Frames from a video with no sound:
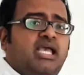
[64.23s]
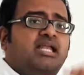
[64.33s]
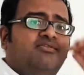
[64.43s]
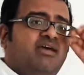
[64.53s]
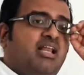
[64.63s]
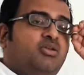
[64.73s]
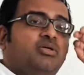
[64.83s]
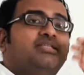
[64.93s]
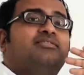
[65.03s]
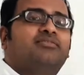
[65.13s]
n value
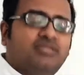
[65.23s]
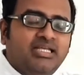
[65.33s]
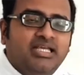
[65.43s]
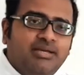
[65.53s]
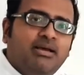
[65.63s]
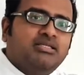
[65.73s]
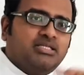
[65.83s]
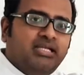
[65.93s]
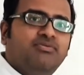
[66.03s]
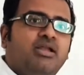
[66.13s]
is 3. Imagine
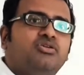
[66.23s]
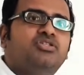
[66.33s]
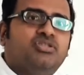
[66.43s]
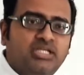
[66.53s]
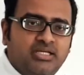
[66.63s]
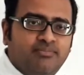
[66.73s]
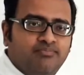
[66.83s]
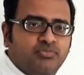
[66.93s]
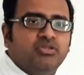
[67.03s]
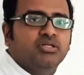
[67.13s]
n value is 3,
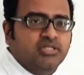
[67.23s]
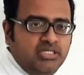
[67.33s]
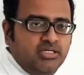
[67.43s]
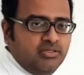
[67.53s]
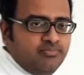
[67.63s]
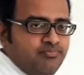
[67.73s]
the third year.